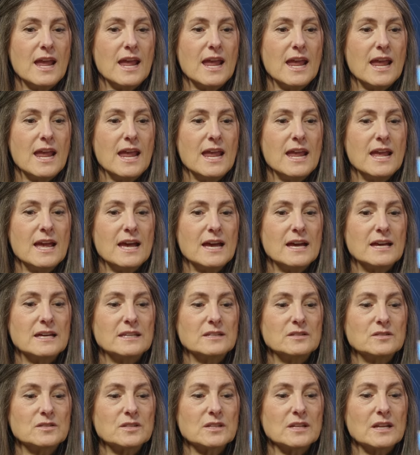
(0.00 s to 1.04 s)

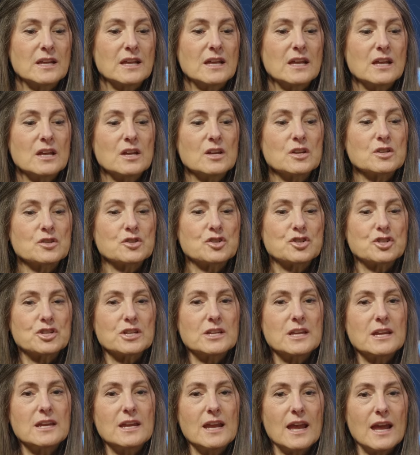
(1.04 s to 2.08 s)
And
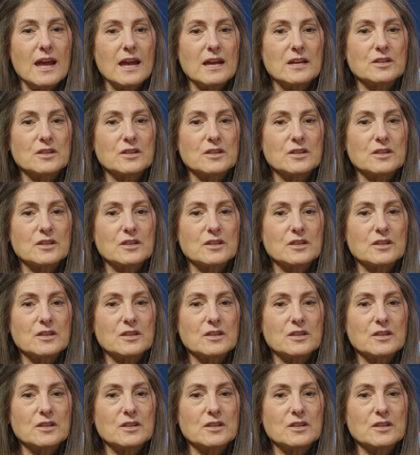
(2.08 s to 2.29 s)
she